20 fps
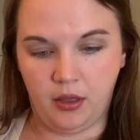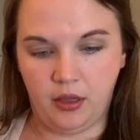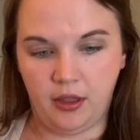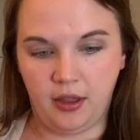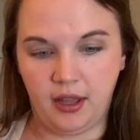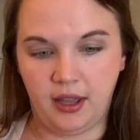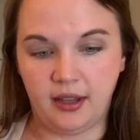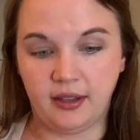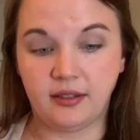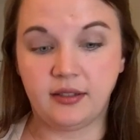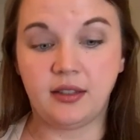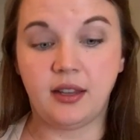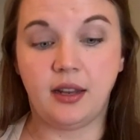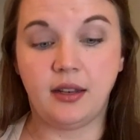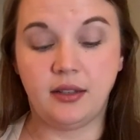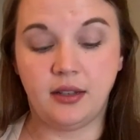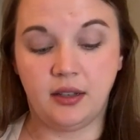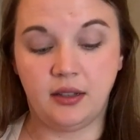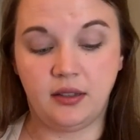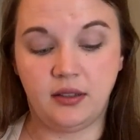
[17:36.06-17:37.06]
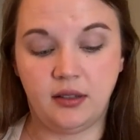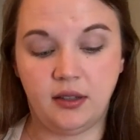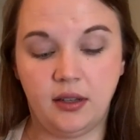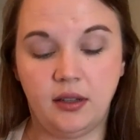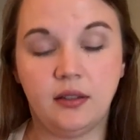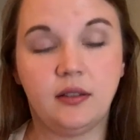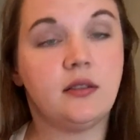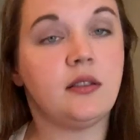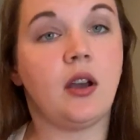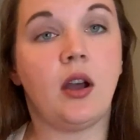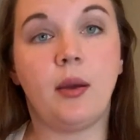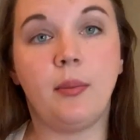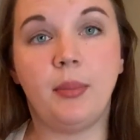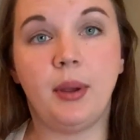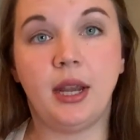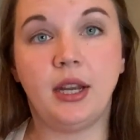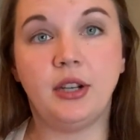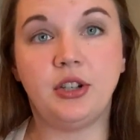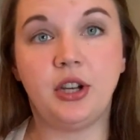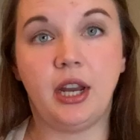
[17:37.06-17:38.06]
the sentences on
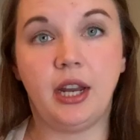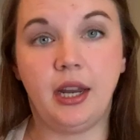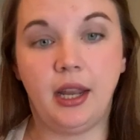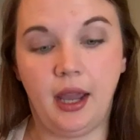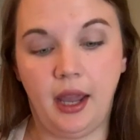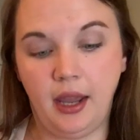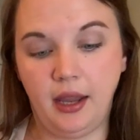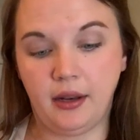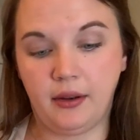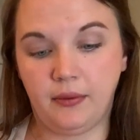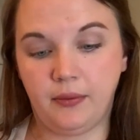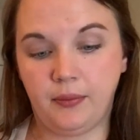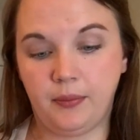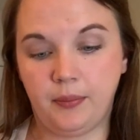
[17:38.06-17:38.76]
page 88.